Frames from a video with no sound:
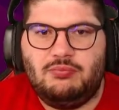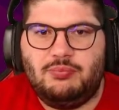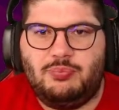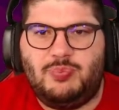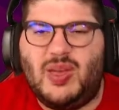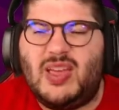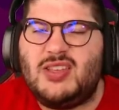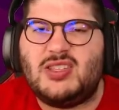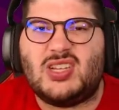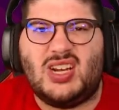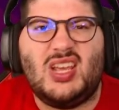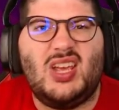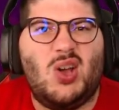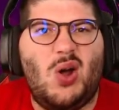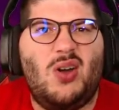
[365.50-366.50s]

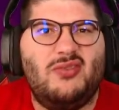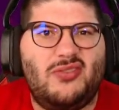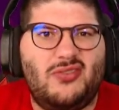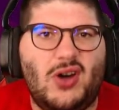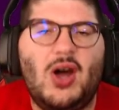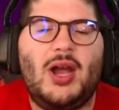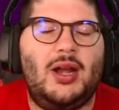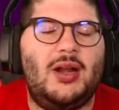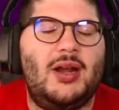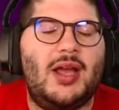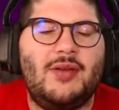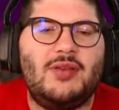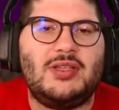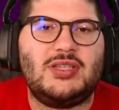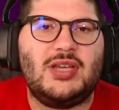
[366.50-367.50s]
basically on fire.
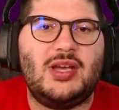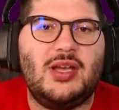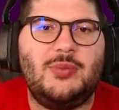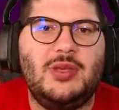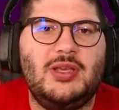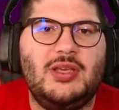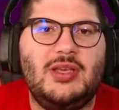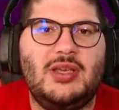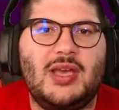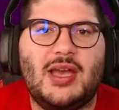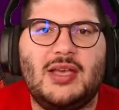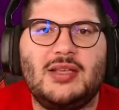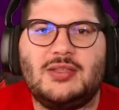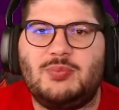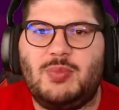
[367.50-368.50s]
Every time he
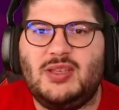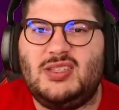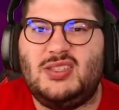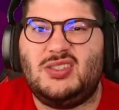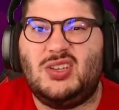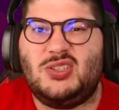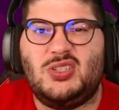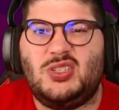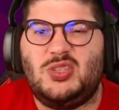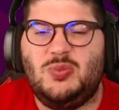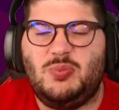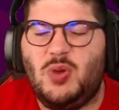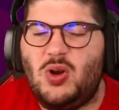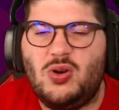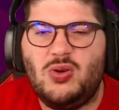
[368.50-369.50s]
basically touches the
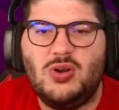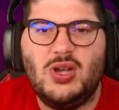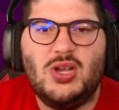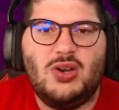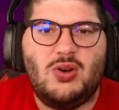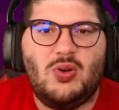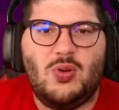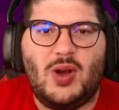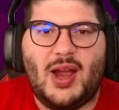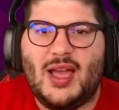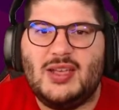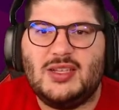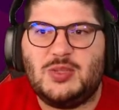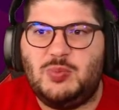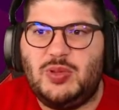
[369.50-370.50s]
ball or
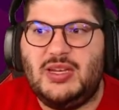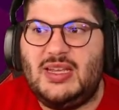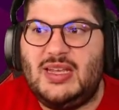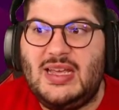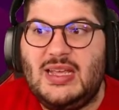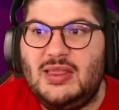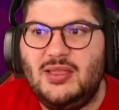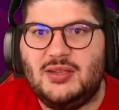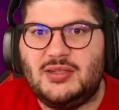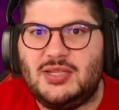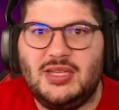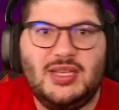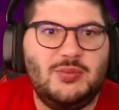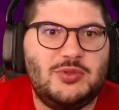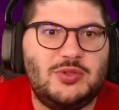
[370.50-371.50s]
has been in the
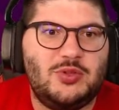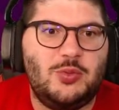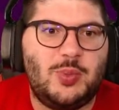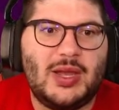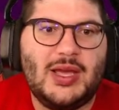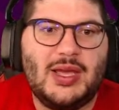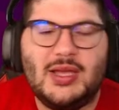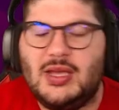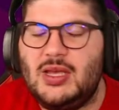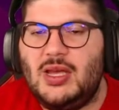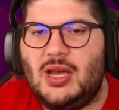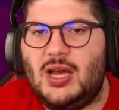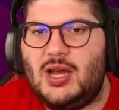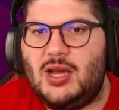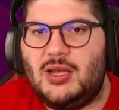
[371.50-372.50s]
team to play,
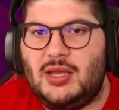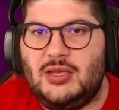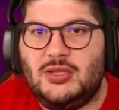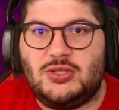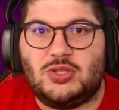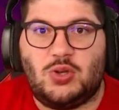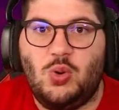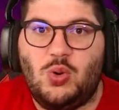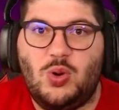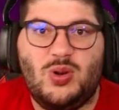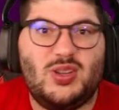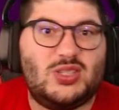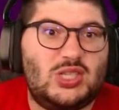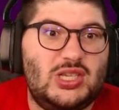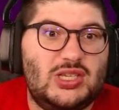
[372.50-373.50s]
he scored,
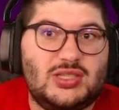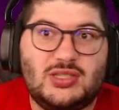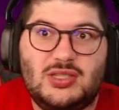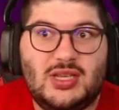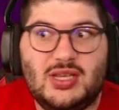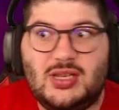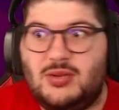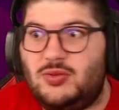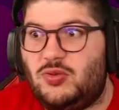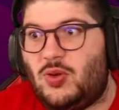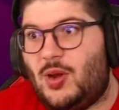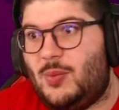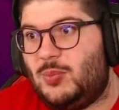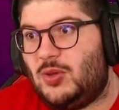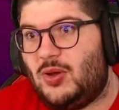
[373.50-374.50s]
assisted,
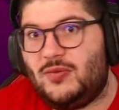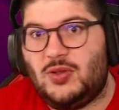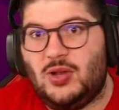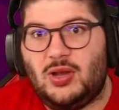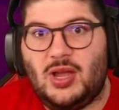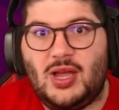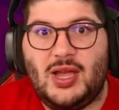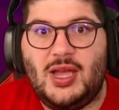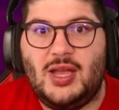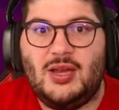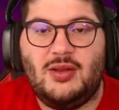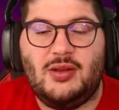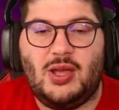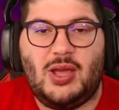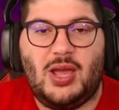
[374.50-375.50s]
dropped off the
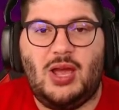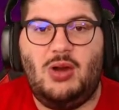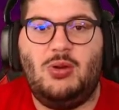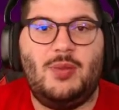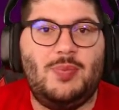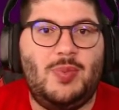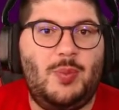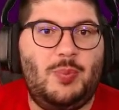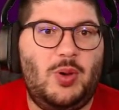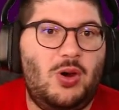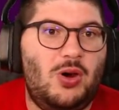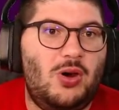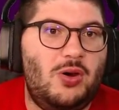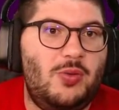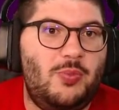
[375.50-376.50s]
line, held up the
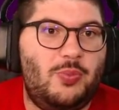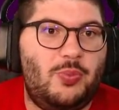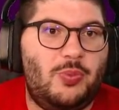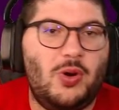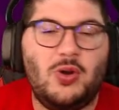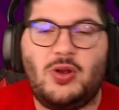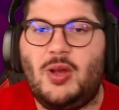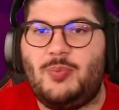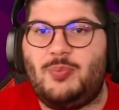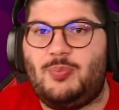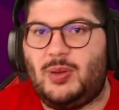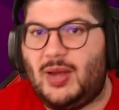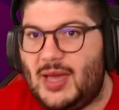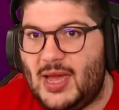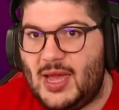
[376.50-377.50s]
ball, broke up
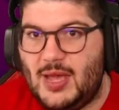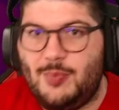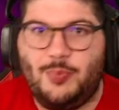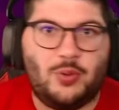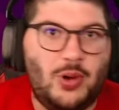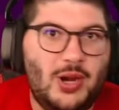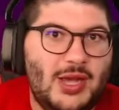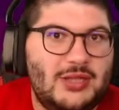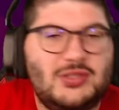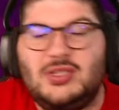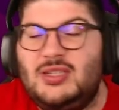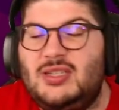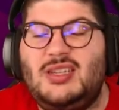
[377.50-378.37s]
play, pressed.